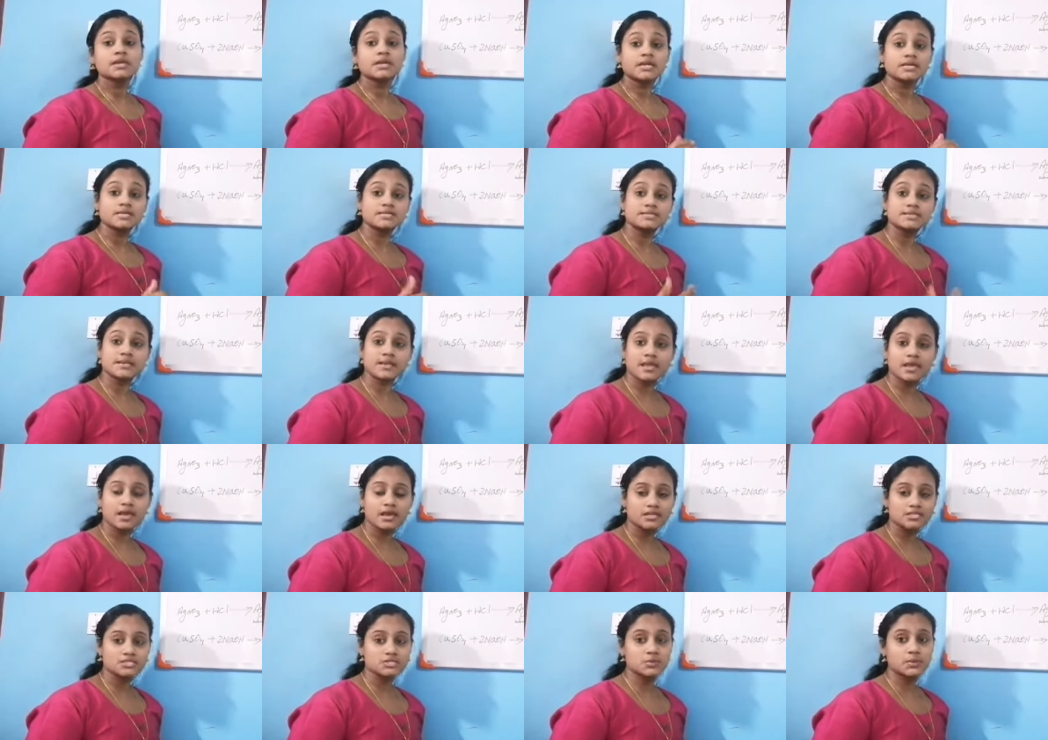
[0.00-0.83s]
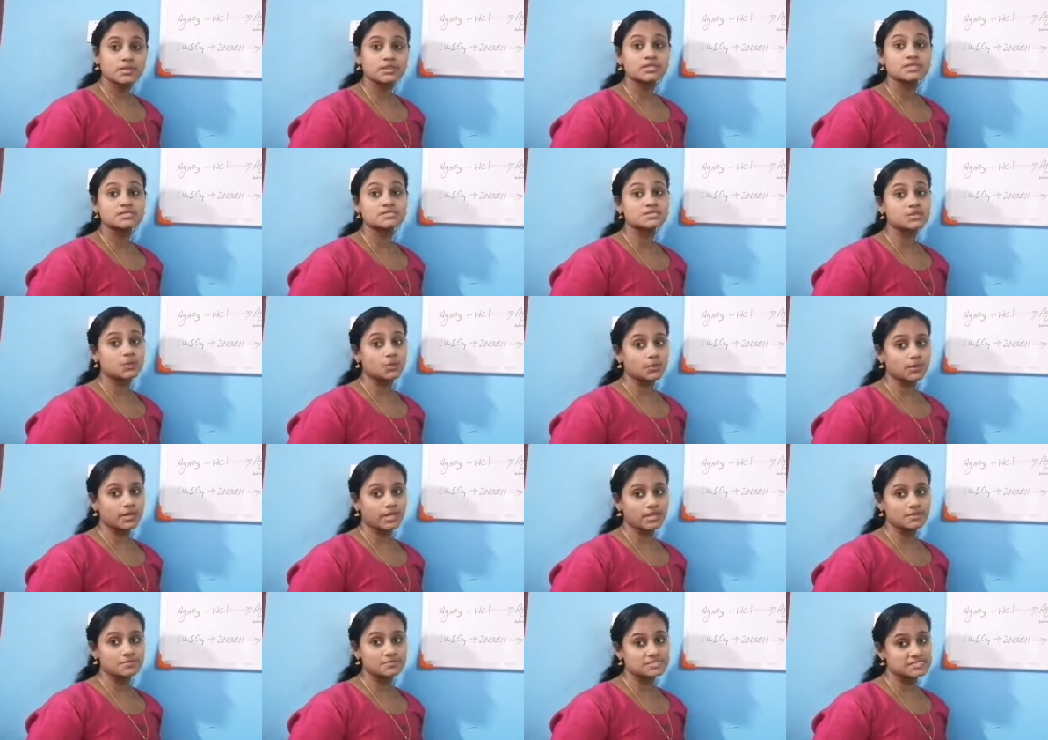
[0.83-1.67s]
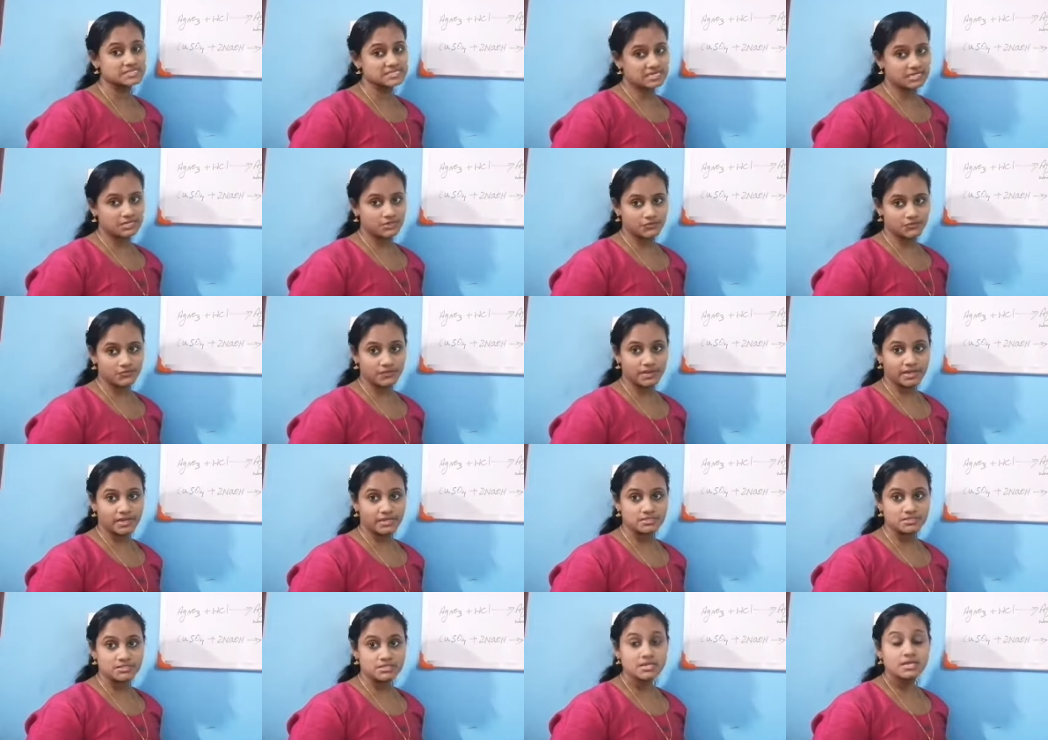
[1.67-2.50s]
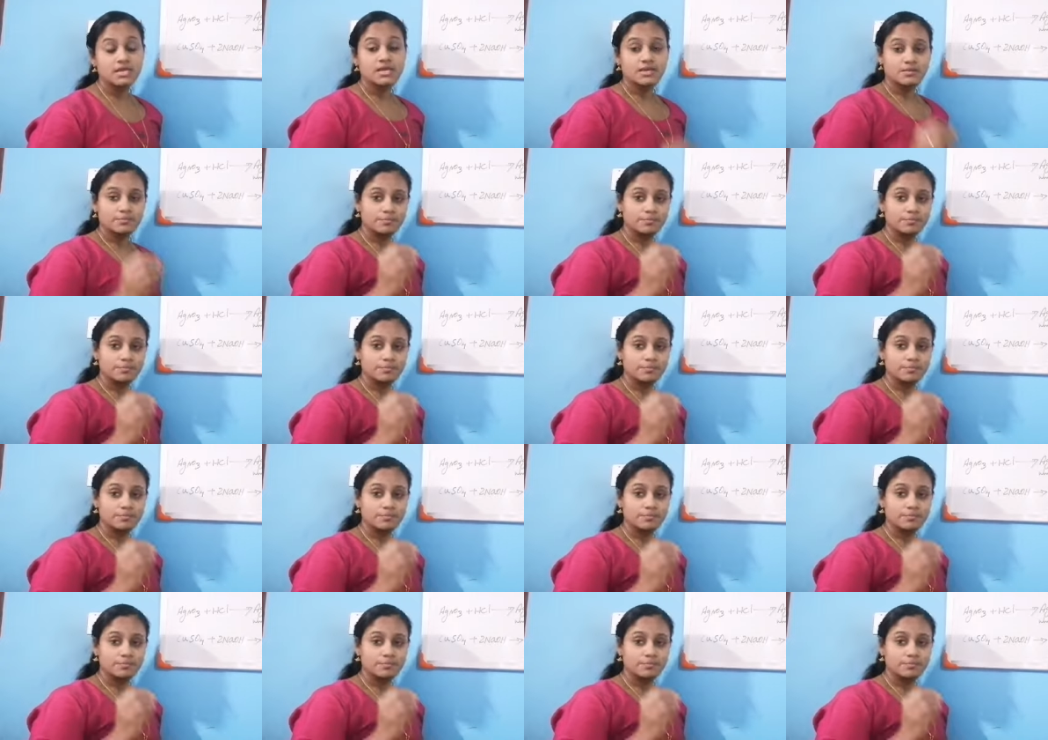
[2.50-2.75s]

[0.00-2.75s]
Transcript: is react with the sodium sulfate.